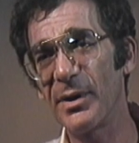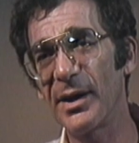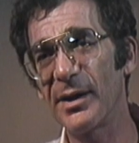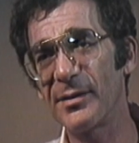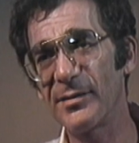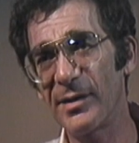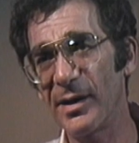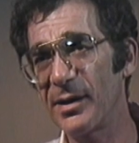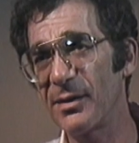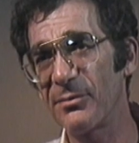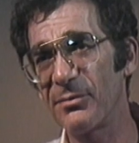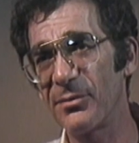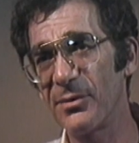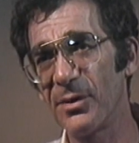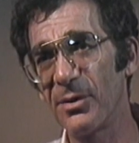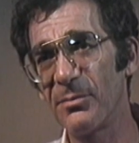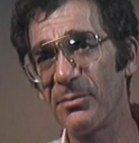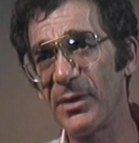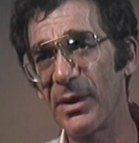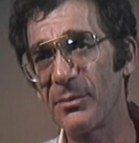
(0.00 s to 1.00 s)
We had to take a
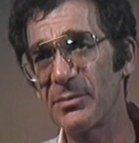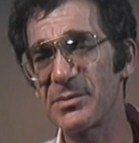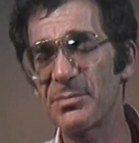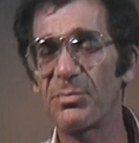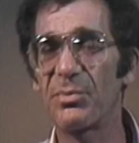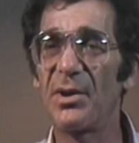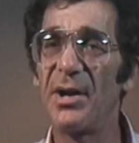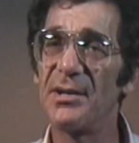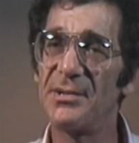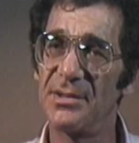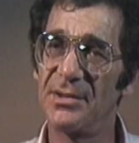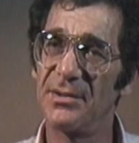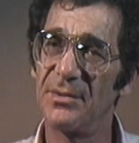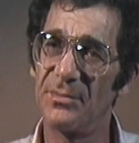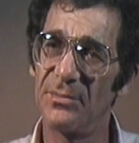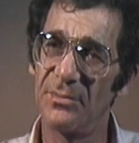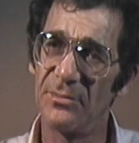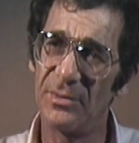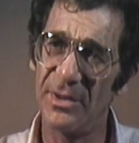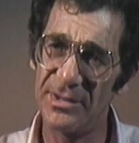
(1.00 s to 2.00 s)
film. That was a project
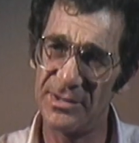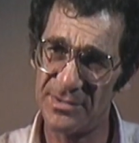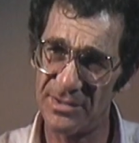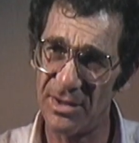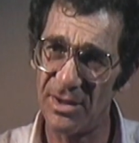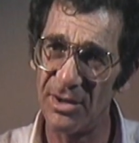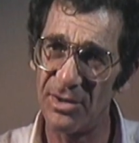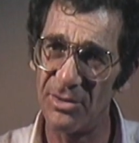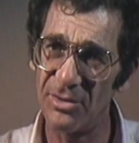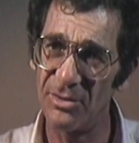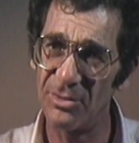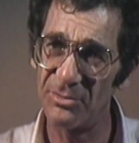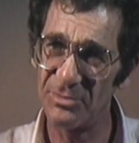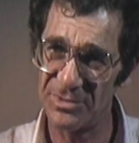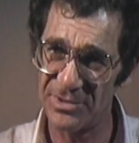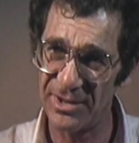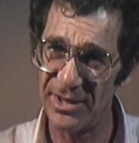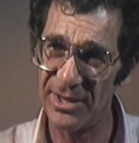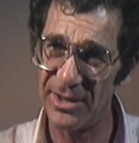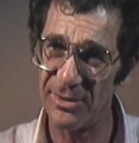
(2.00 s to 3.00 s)
that Ray Stark owned,
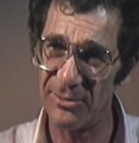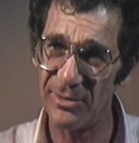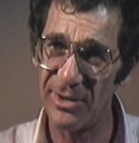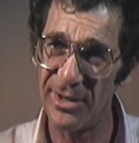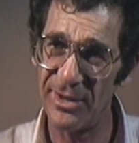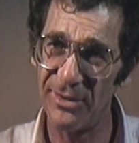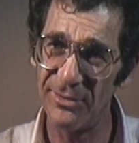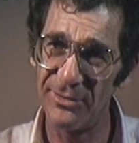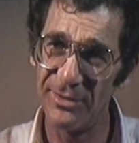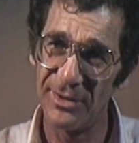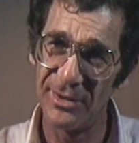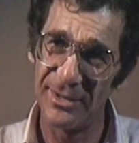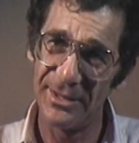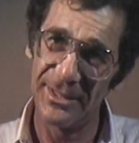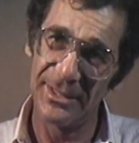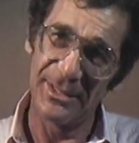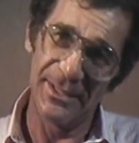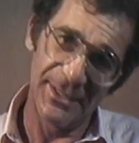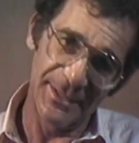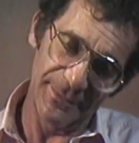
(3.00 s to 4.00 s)
was laying around.
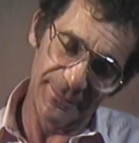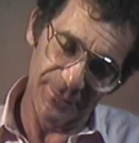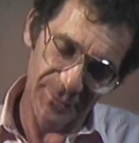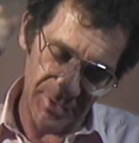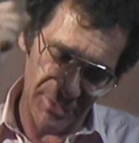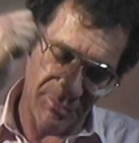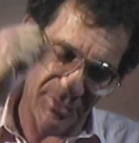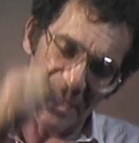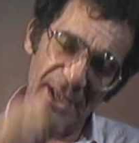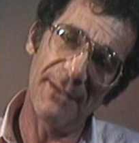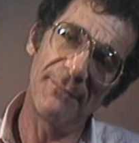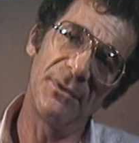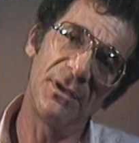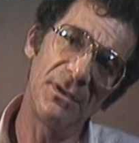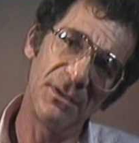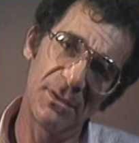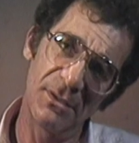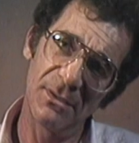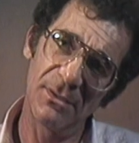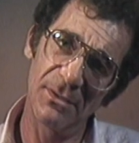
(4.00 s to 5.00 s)
We grabbed
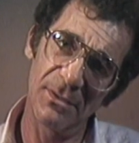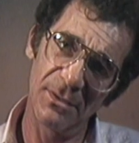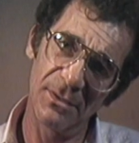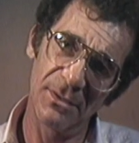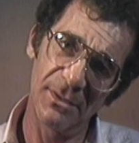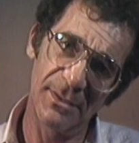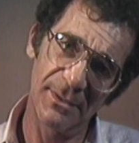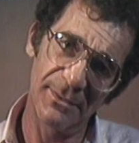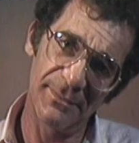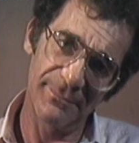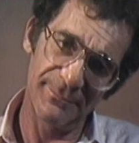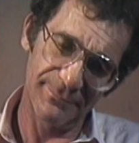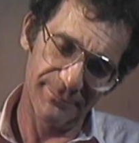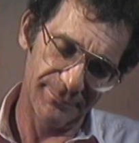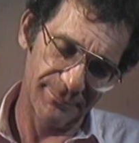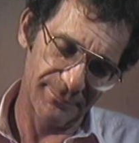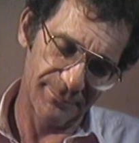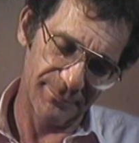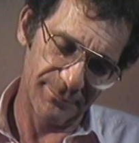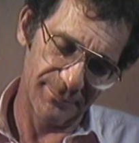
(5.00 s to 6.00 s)
it and uh,
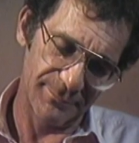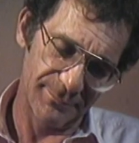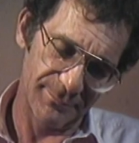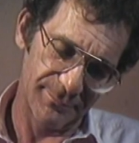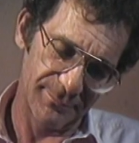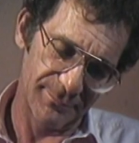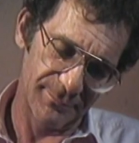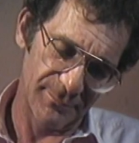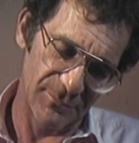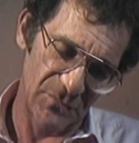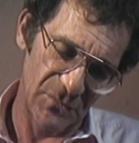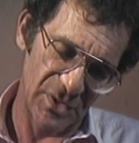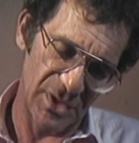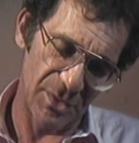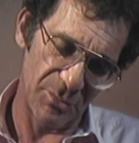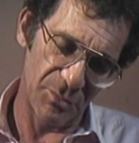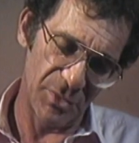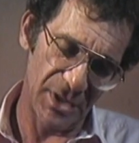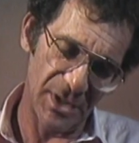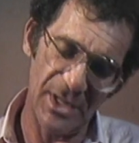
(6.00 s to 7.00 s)

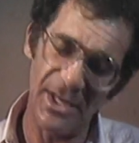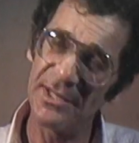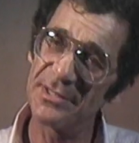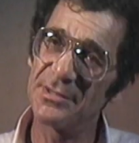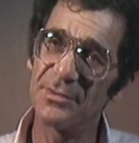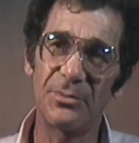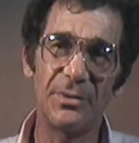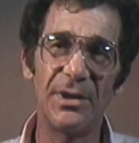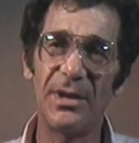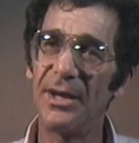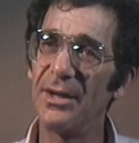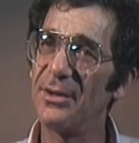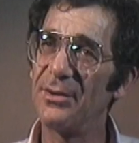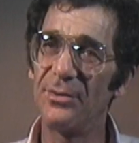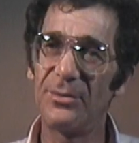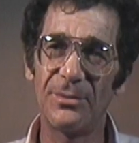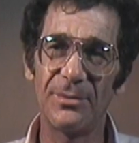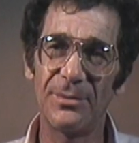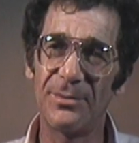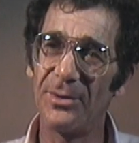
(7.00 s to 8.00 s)
then realized that we had to
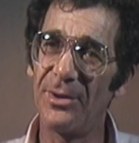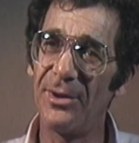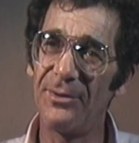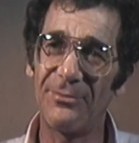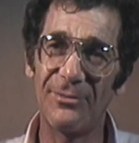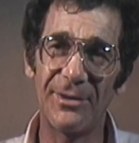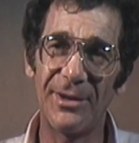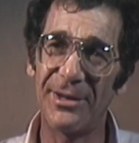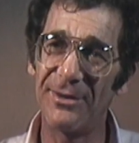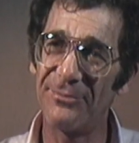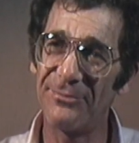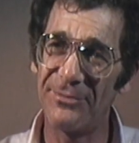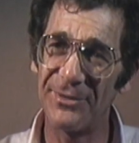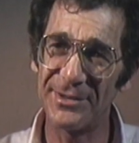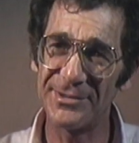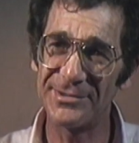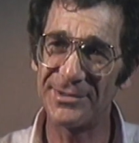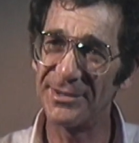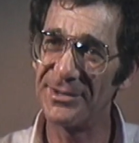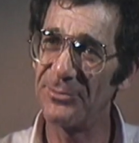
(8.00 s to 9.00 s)
do an awful lot of
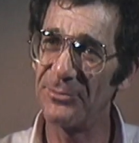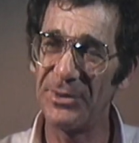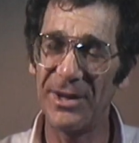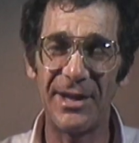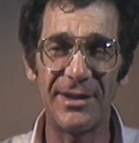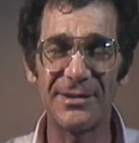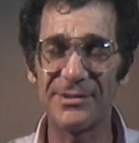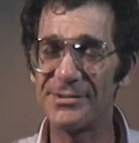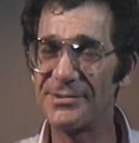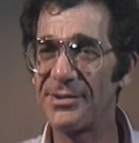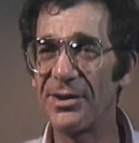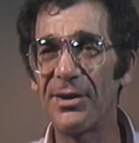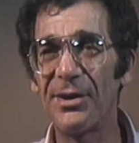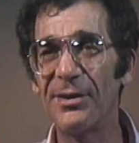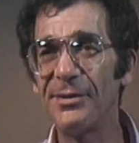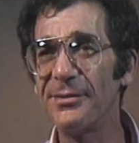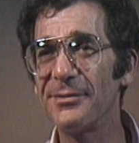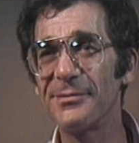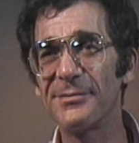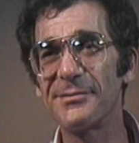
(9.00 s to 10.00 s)
fixing and we had to
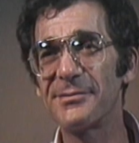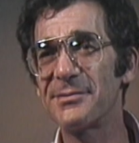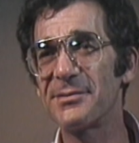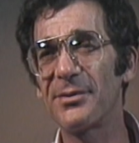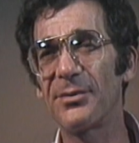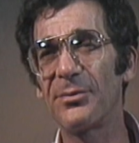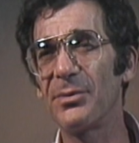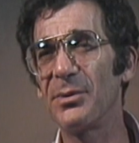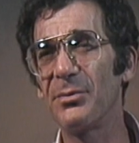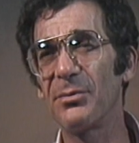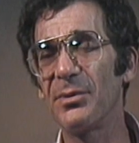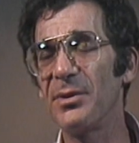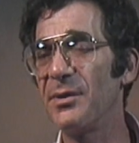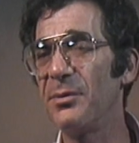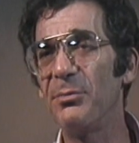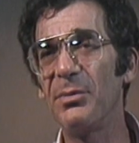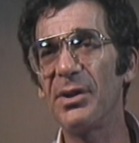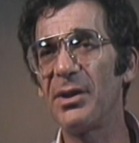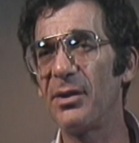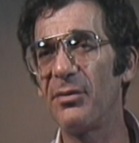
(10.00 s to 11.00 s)
start. So we were in
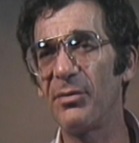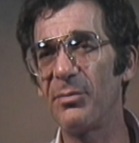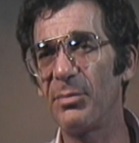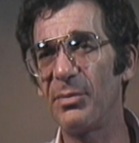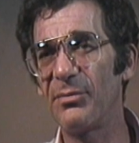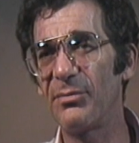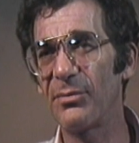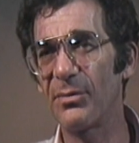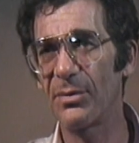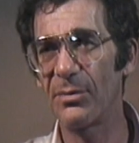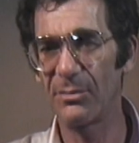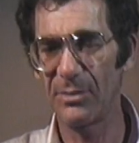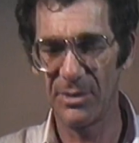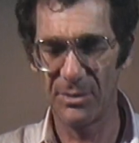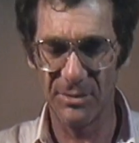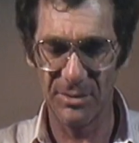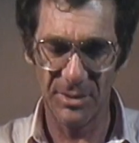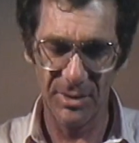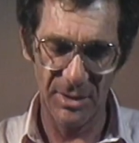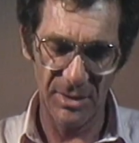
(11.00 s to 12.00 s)
the middle of it before
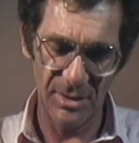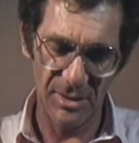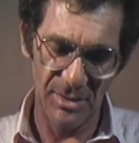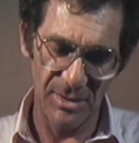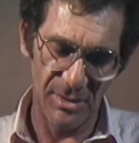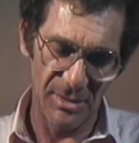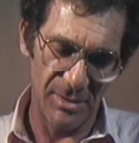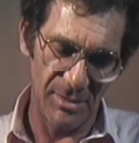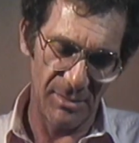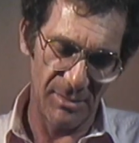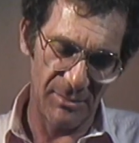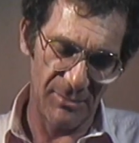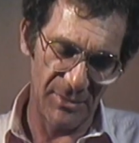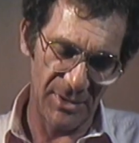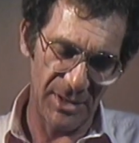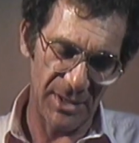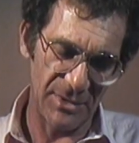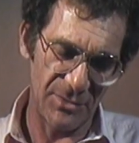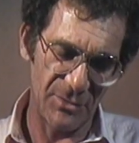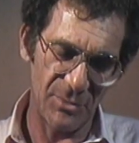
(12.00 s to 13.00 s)
we were,
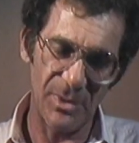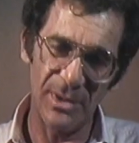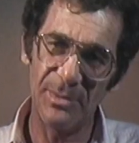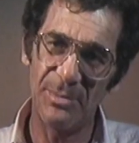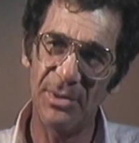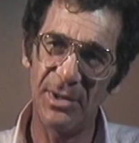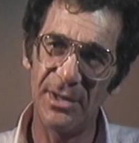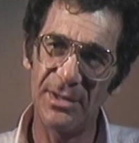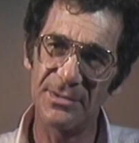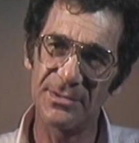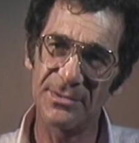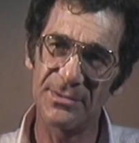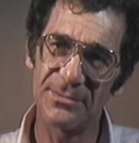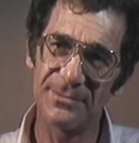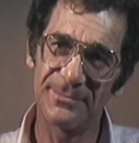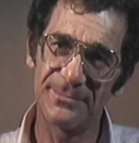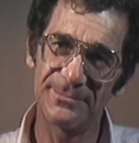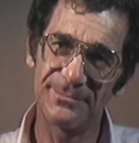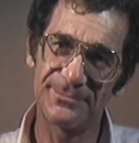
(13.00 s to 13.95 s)
we had 20 pages.